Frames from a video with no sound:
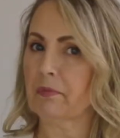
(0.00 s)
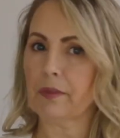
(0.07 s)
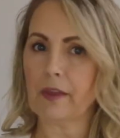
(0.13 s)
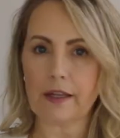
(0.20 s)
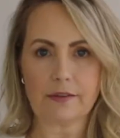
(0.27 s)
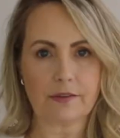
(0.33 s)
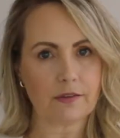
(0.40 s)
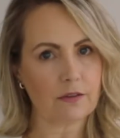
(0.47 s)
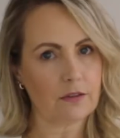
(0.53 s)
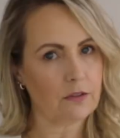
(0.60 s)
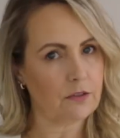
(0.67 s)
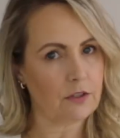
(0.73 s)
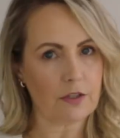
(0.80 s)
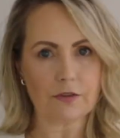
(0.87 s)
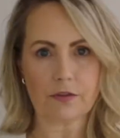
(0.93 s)
That's
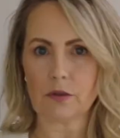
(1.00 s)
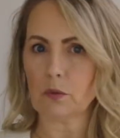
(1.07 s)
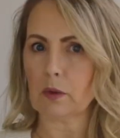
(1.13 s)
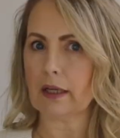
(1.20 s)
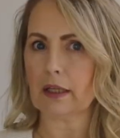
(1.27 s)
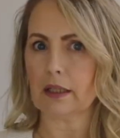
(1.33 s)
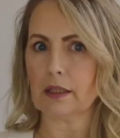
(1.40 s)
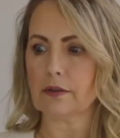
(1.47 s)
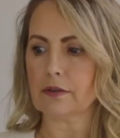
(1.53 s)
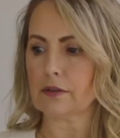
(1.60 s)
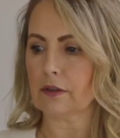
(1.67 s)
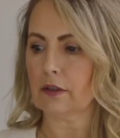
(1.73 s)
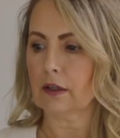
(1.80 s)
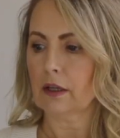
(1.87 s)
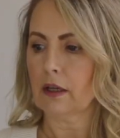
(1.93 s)
just the way it
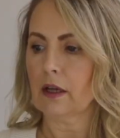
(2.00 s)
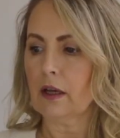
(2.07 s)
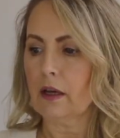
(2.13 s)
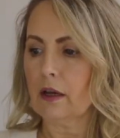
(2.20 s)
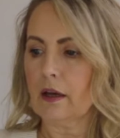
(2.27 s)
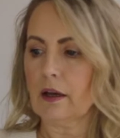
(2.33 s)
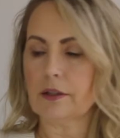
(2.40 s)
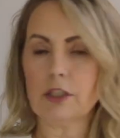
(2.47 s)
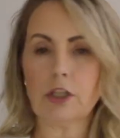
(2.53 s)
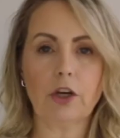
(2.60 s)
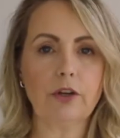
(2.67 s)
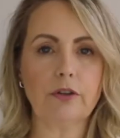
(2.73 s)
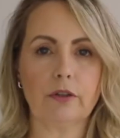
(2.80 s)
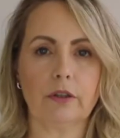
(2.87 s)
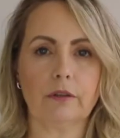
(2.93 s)
is.
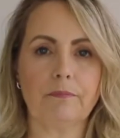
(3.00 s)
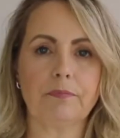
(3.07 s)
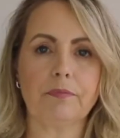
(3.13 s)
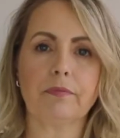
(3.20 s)
Deodorant.